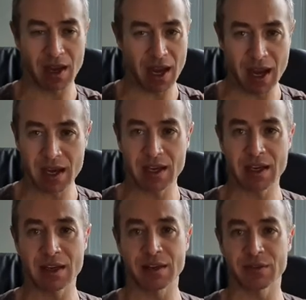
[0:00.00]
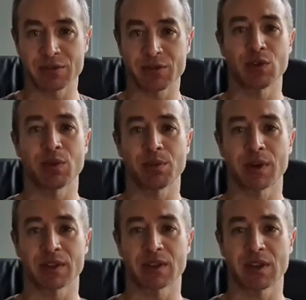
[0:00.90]
any food
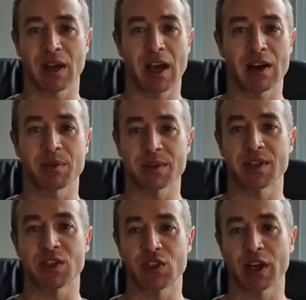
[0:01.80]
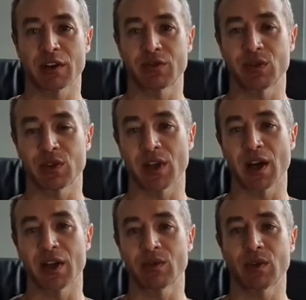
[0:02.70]
but 100% junk food
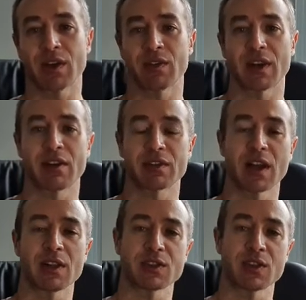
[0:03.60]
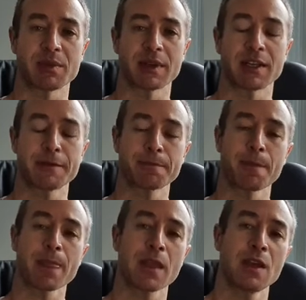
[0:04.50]
diet will have enough calcium in
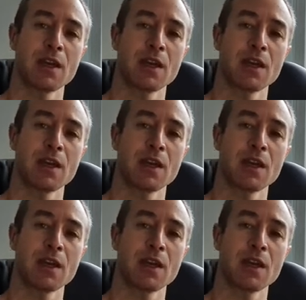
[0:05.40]
it.